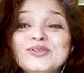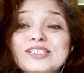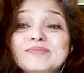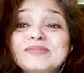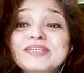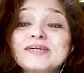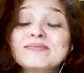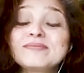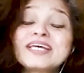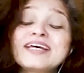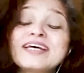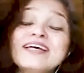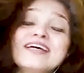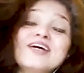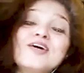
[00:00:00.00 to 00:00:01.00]
Sometimes
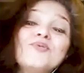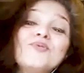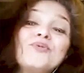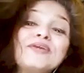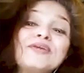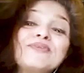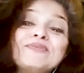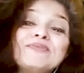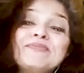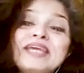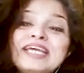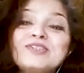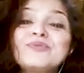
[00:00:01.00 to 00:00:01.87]
when we meet,